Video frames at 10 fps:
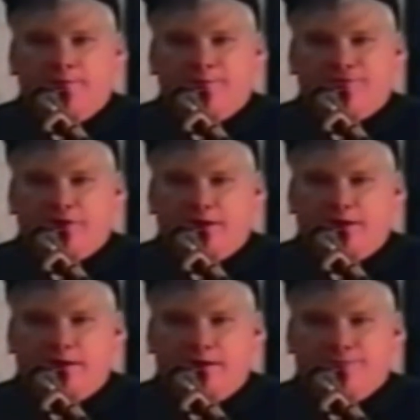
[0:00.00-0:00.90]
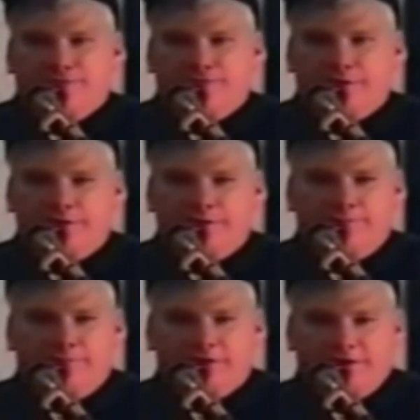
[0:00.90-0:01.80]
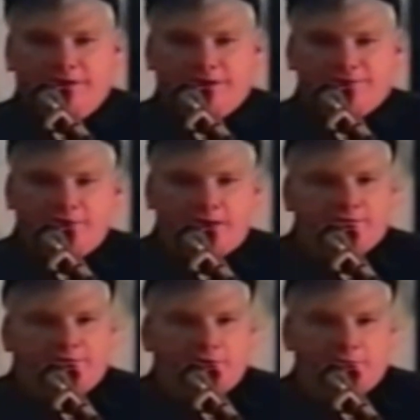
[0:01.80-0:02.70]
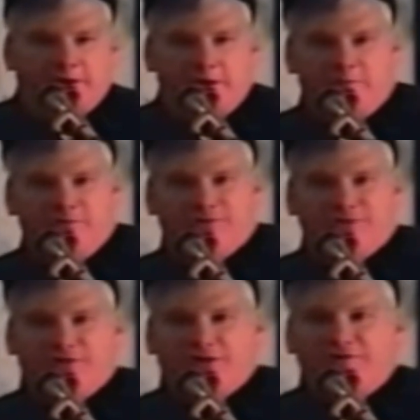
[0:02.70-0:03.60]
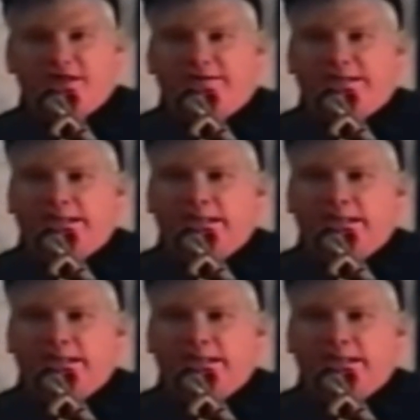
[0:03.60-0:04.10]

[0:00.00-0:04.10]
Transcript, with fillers: I almost got, I almost bit the dust. I could have been number 67.